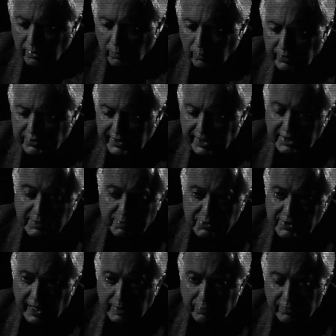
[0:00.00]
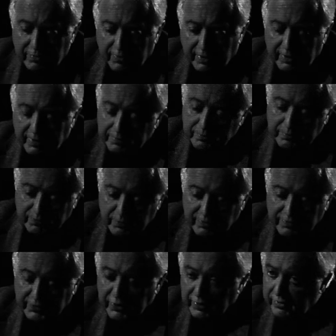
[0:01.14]
We were taking some sniper fire. We
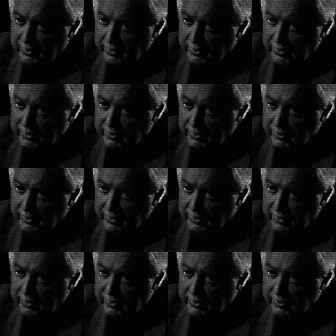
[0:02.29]
figured